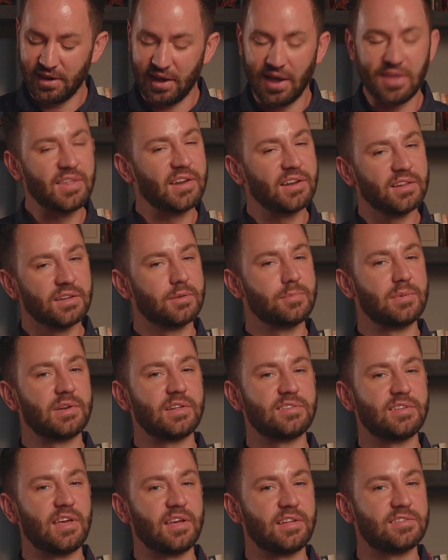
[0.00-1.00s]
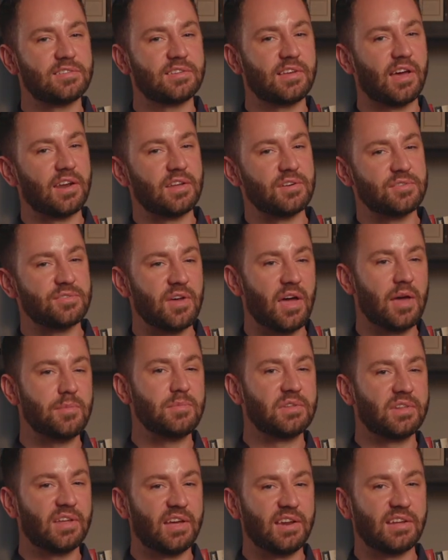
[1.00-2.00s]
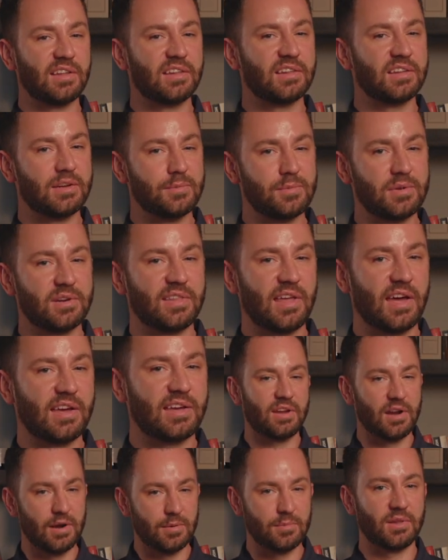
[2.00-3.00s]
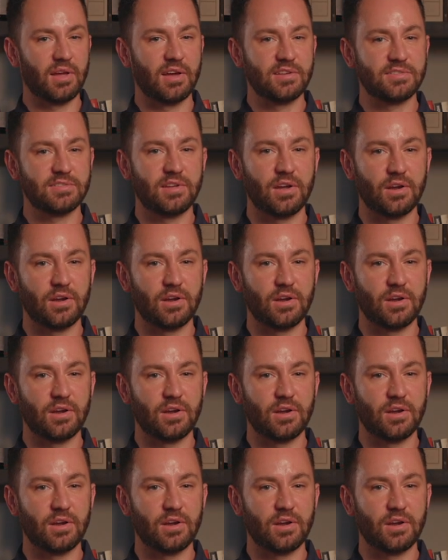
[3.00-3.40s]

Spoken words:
And then a little bit of dates, kind of emulating a little bit of that caramelized